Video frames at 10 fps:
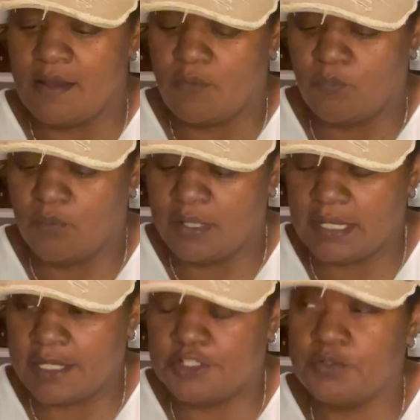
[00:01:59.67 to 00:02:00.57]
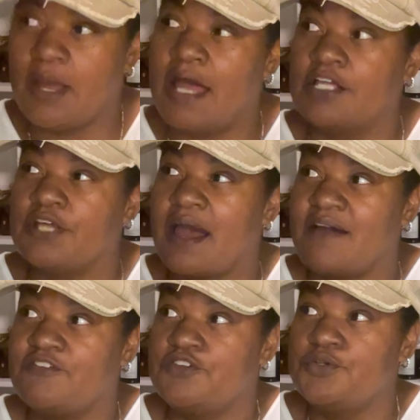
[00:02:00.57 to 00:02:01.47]
what I do,
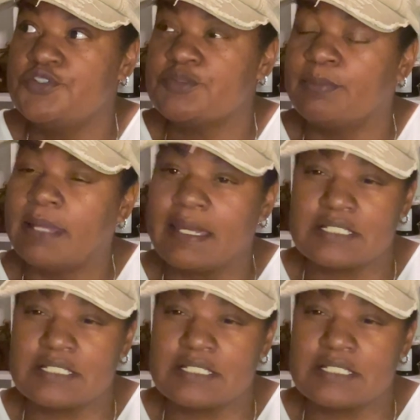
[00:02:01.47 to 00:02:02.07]
I've used black